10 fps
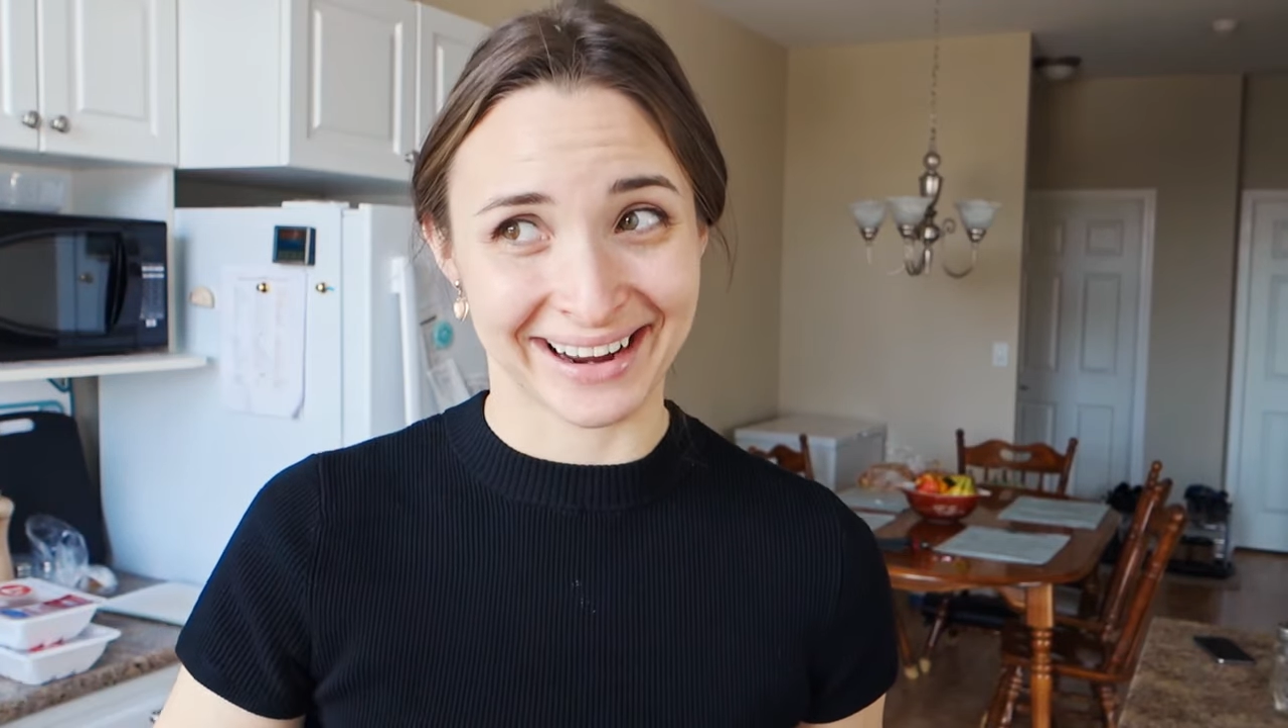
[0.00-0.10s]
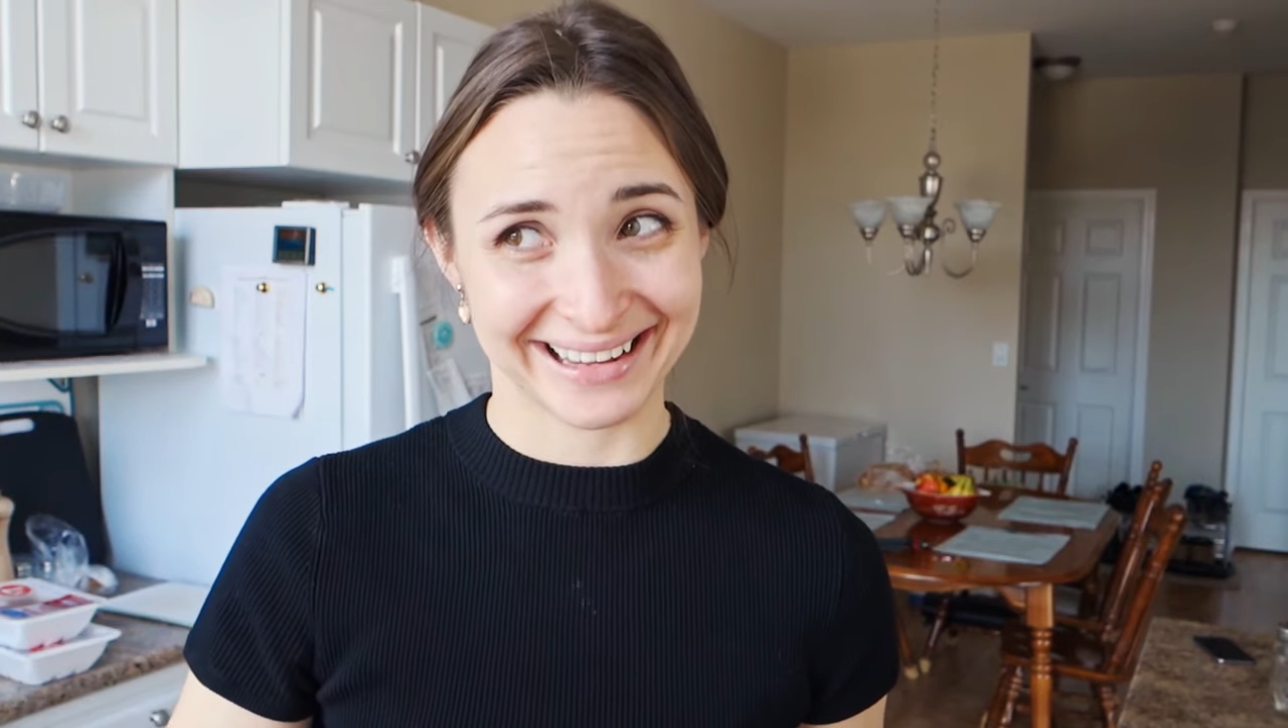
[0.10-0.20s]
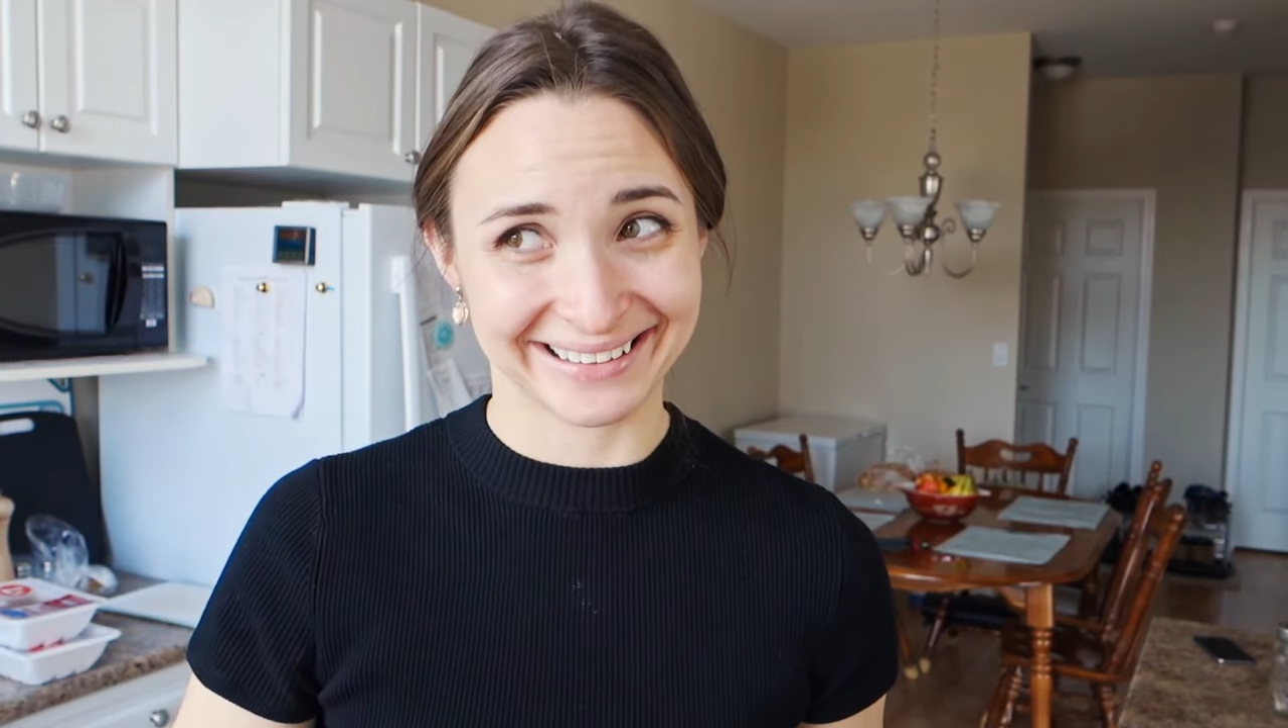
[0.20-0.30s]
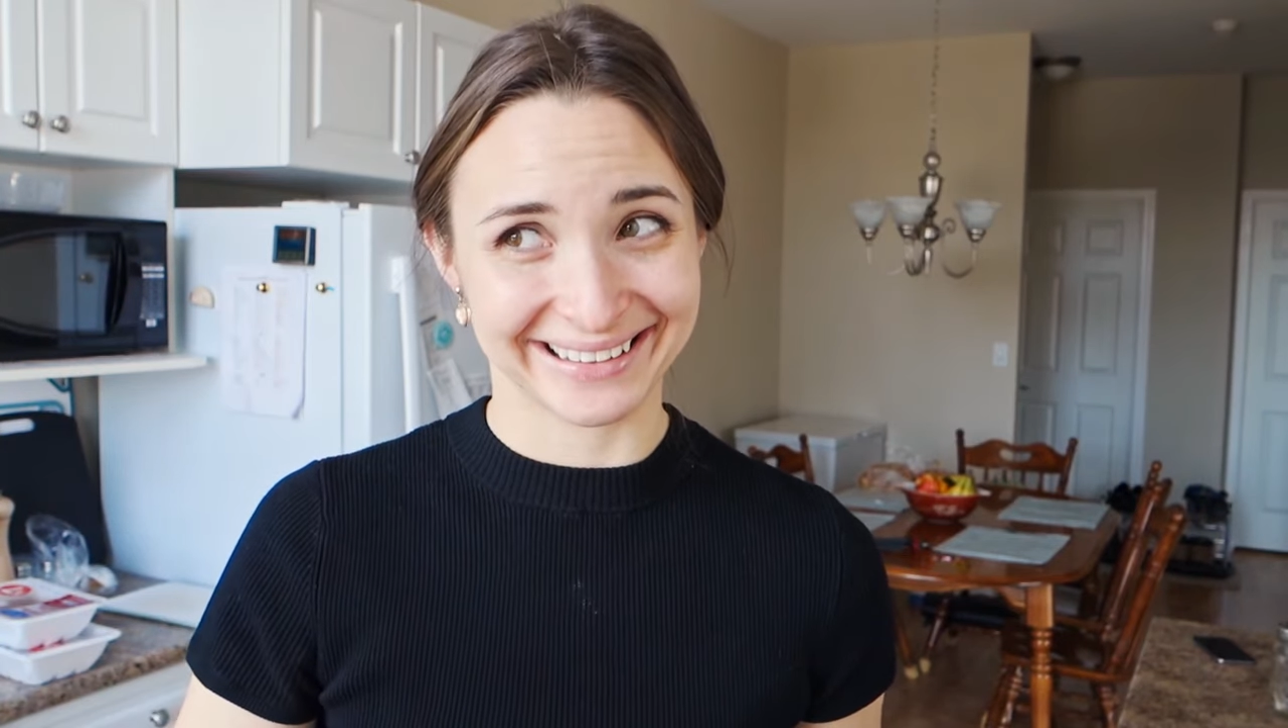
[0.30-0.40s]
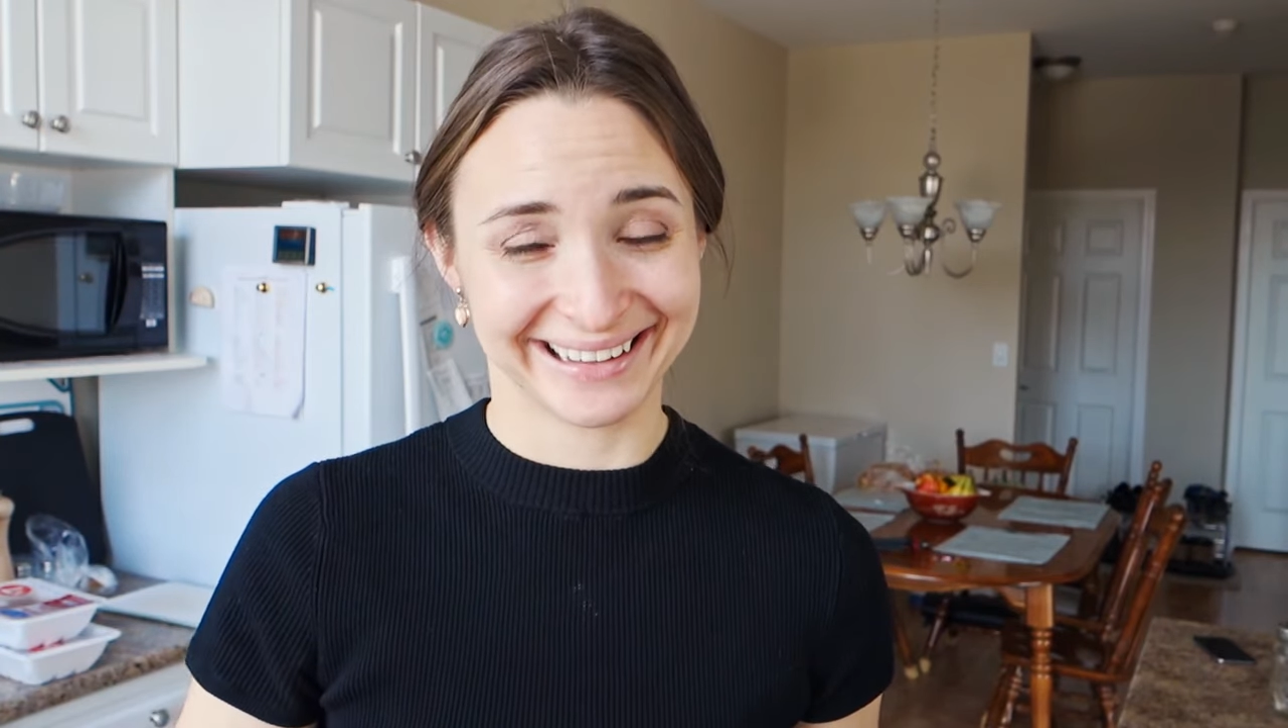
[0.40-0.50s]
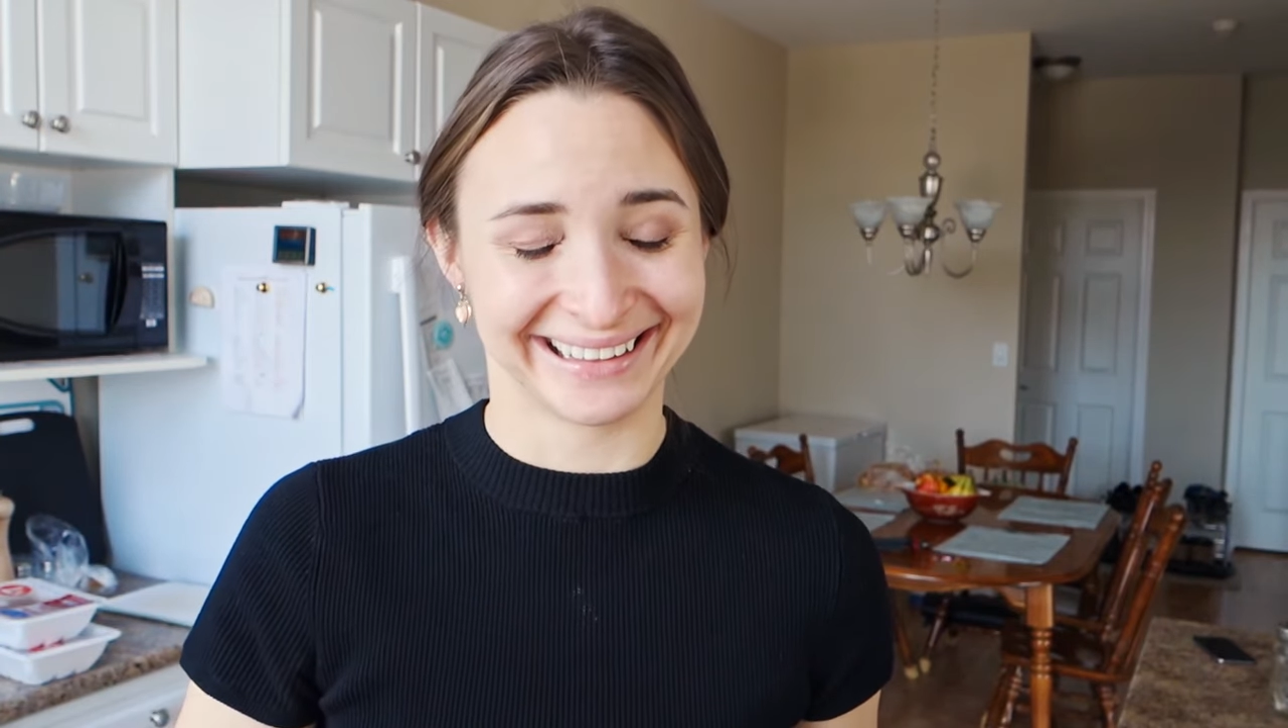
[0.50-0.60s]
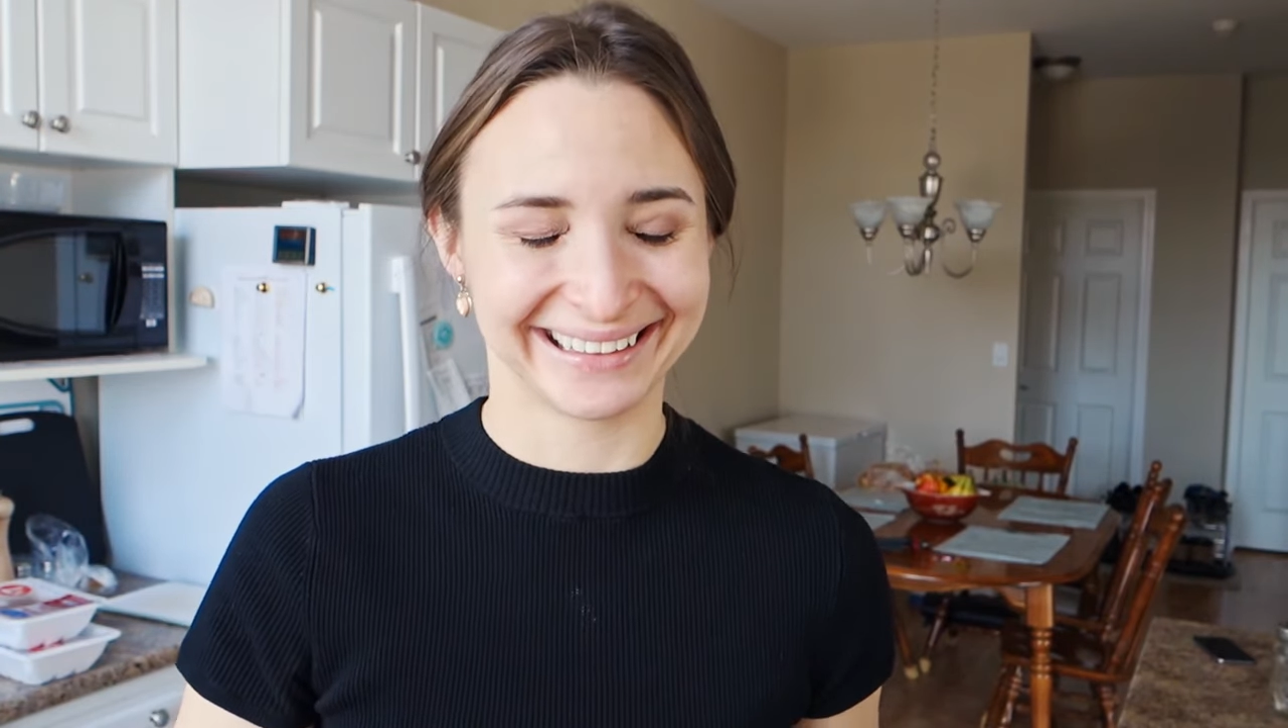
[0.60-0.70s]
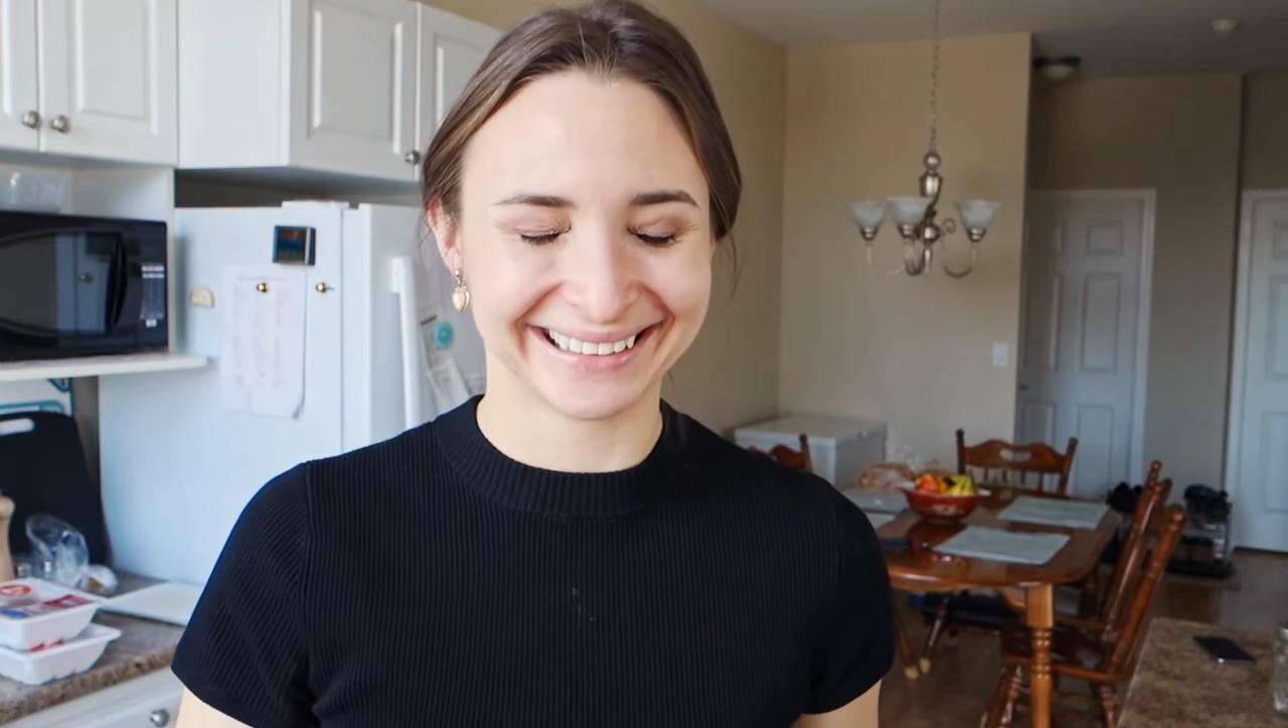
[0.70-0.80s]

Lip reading: regular.